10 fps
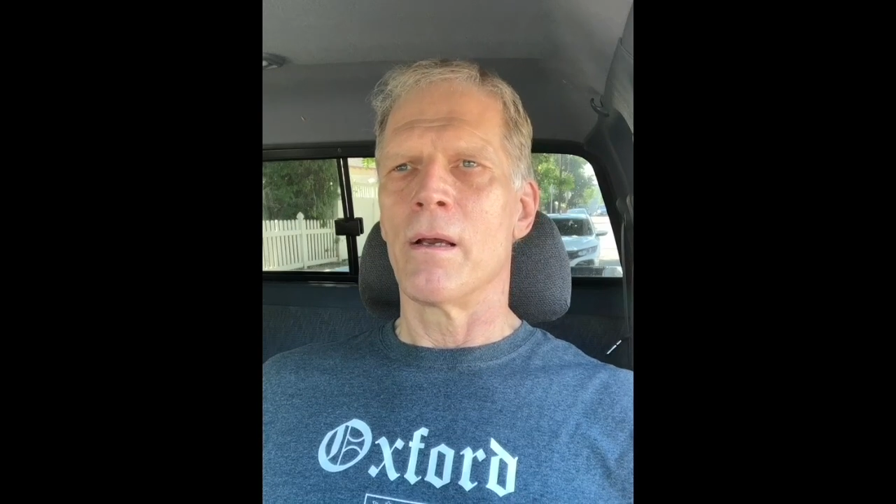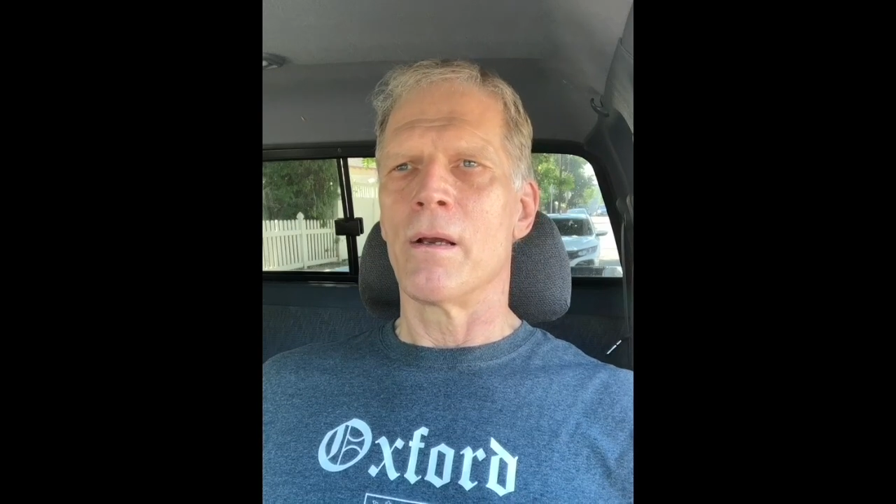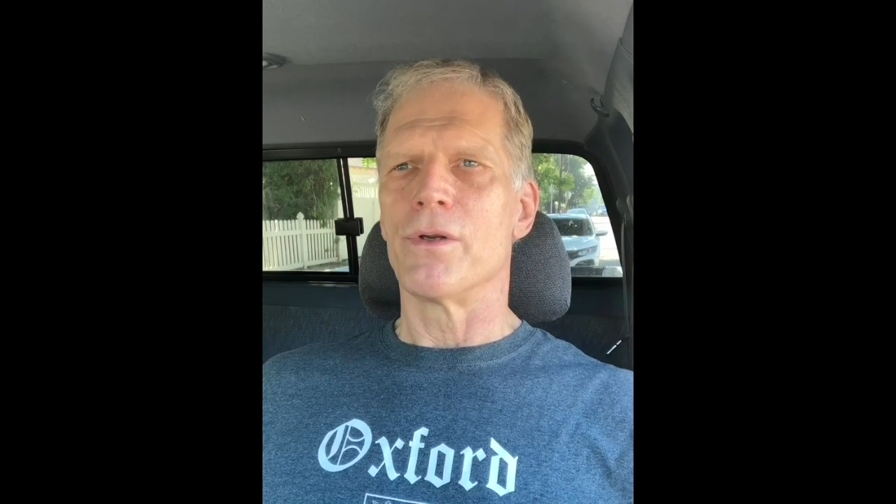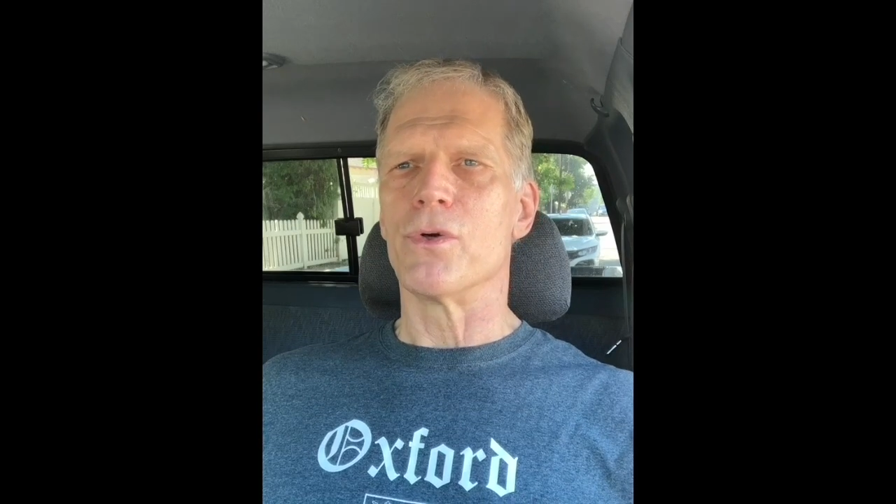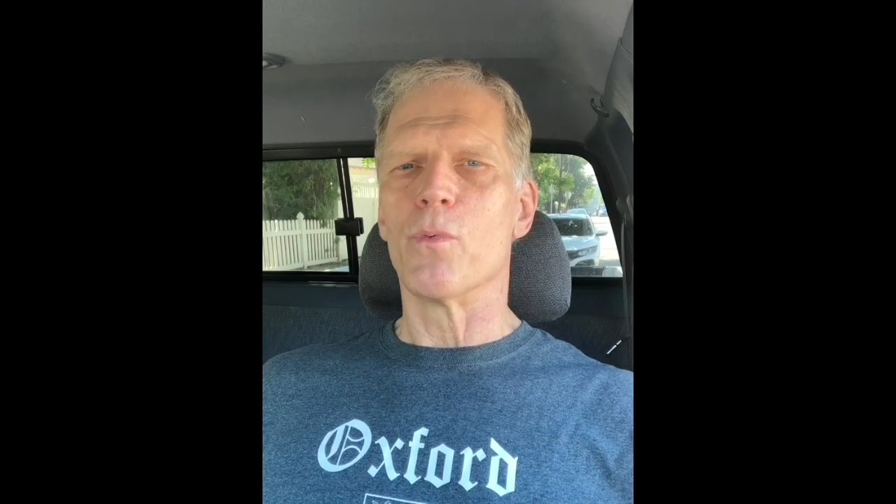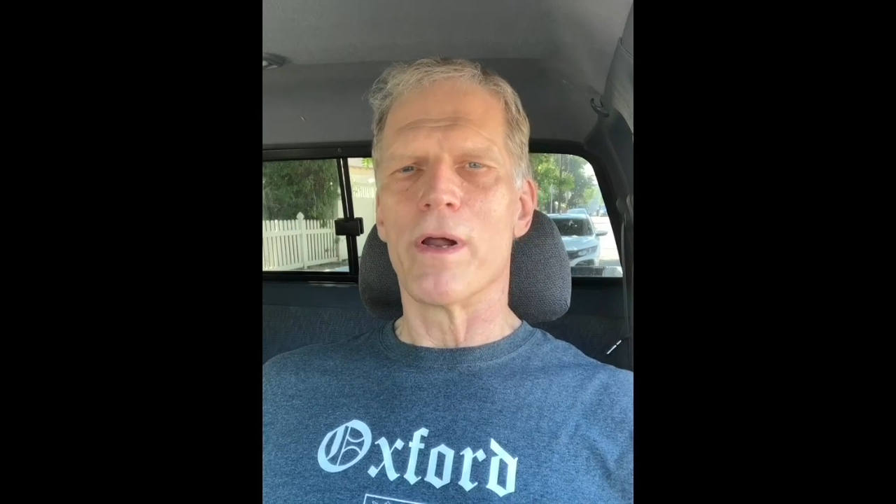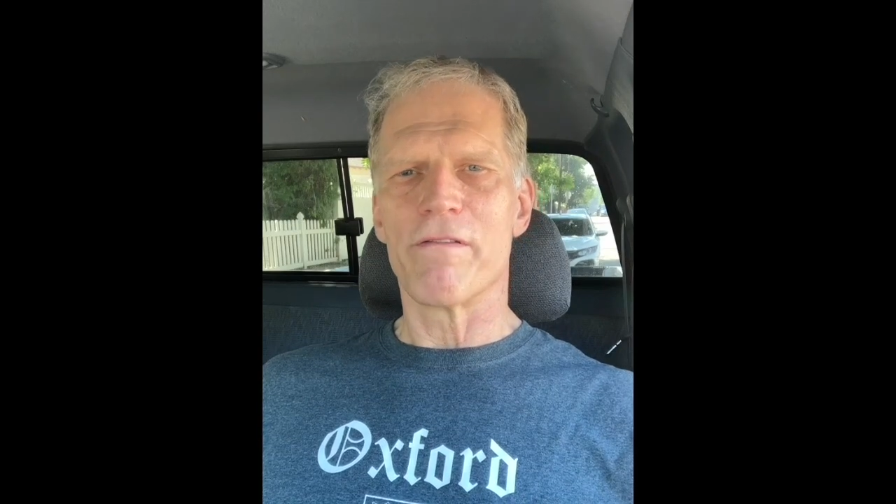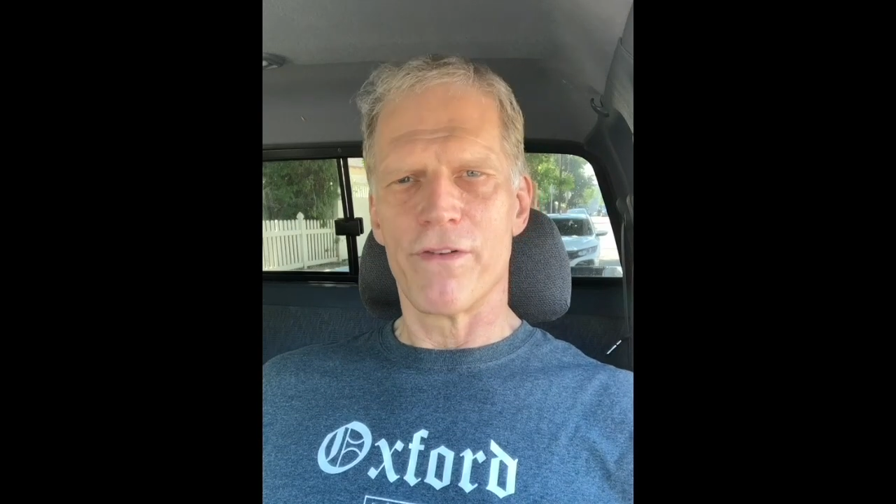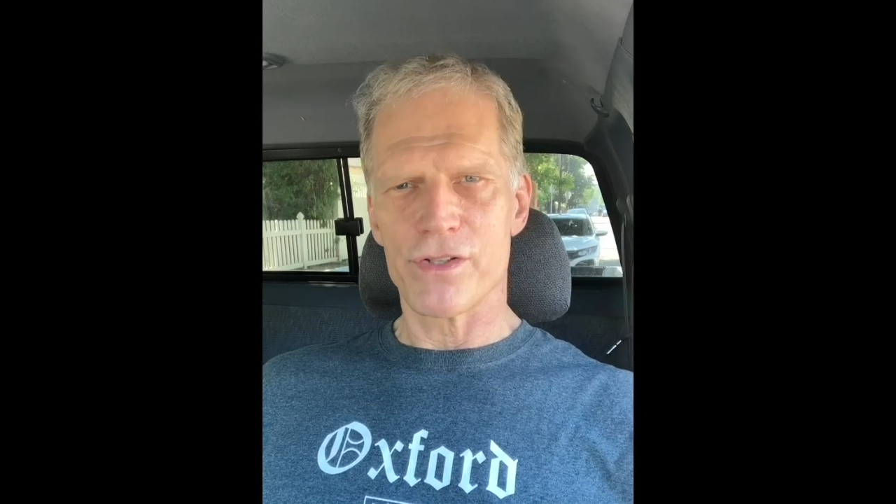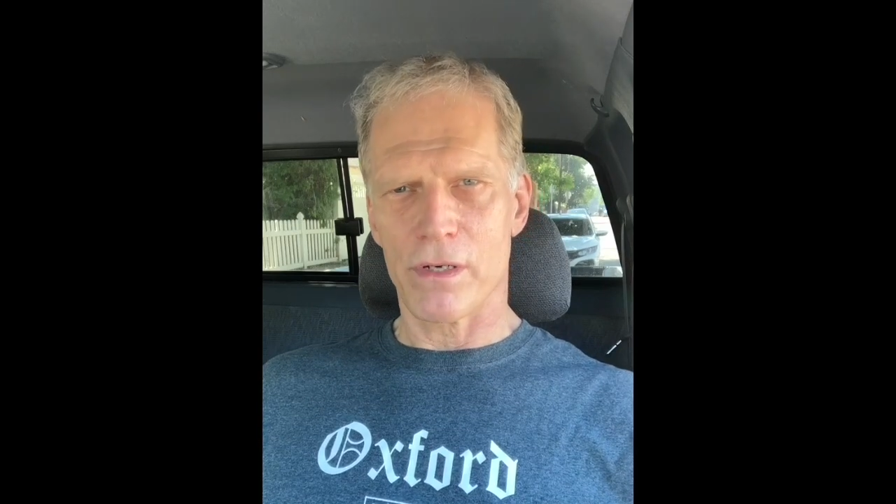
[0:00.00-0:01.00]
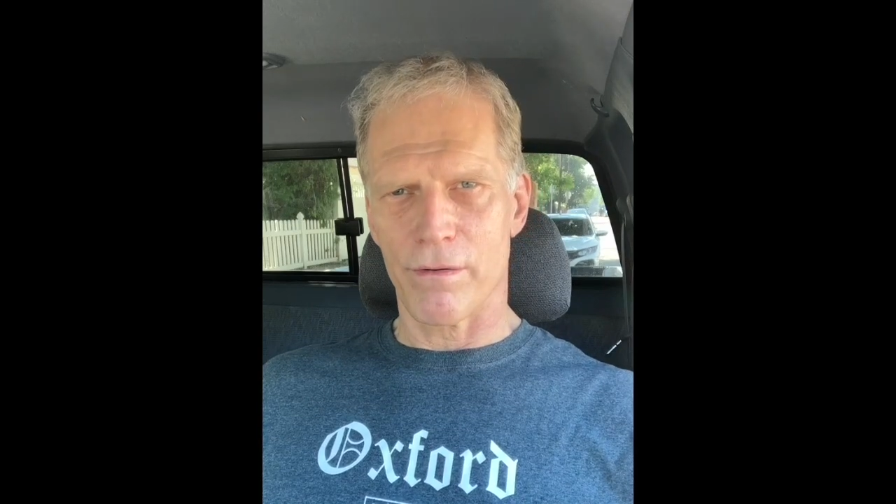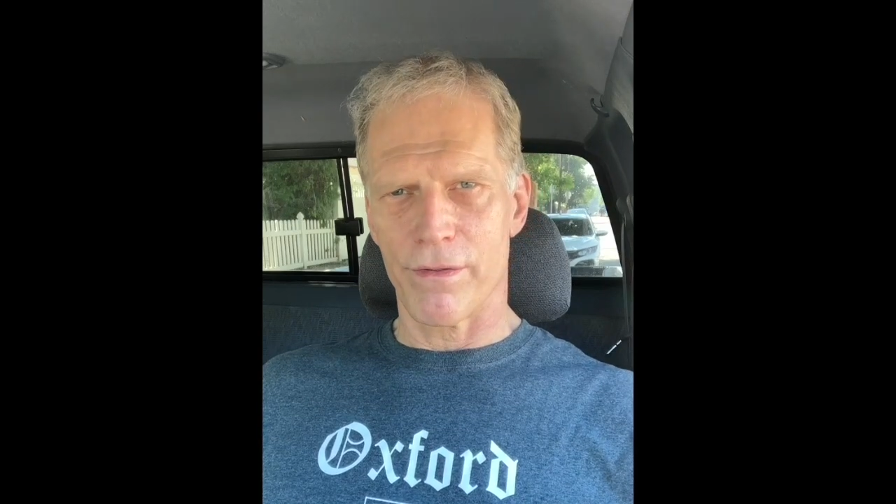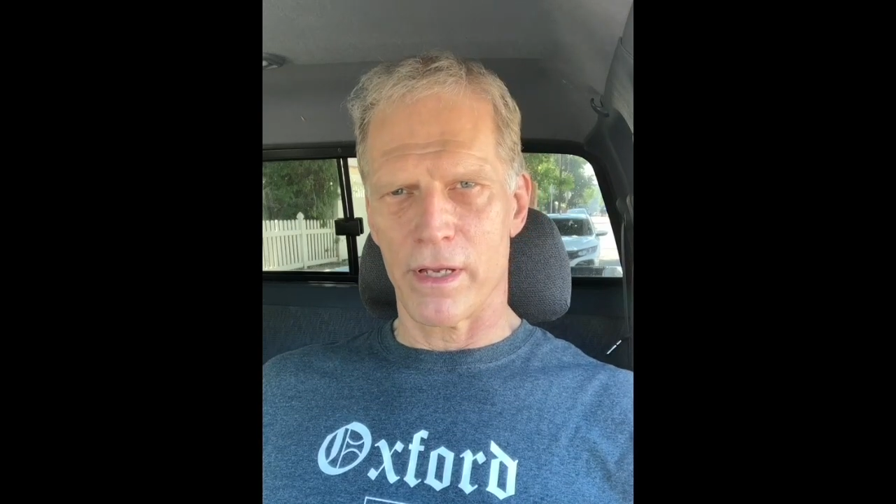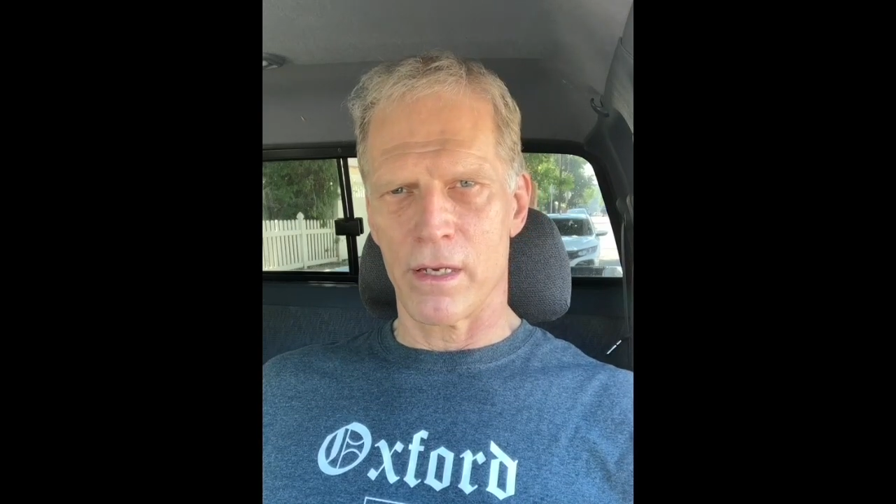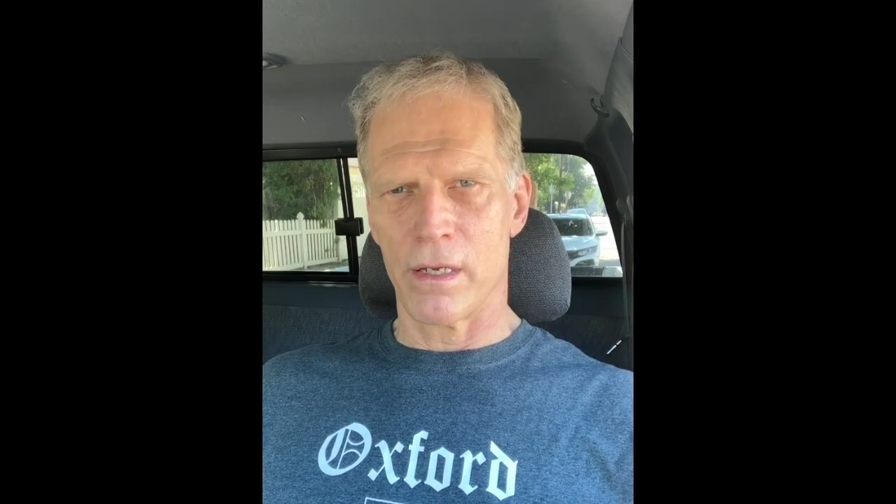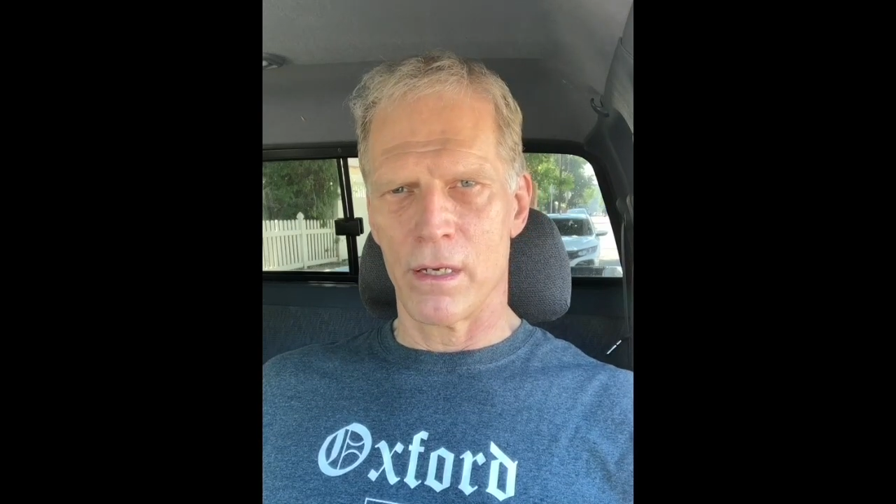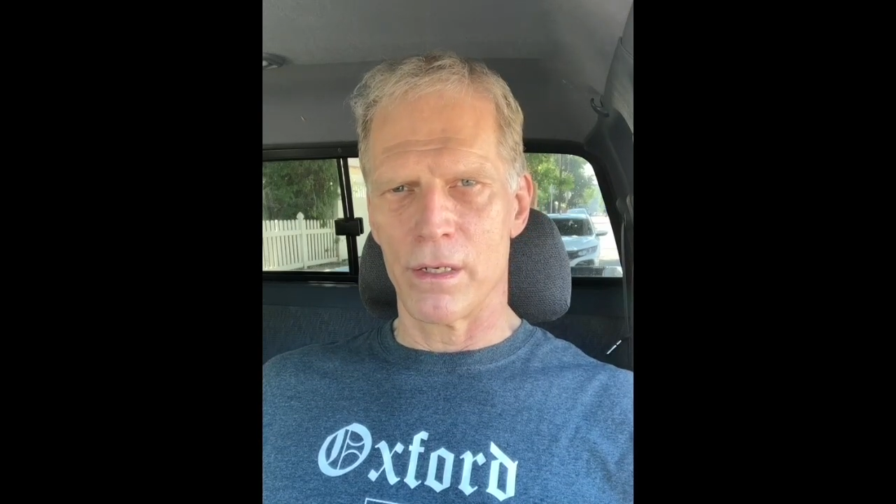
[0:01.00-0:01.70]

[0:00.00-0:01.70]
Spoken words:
Do one physical thing,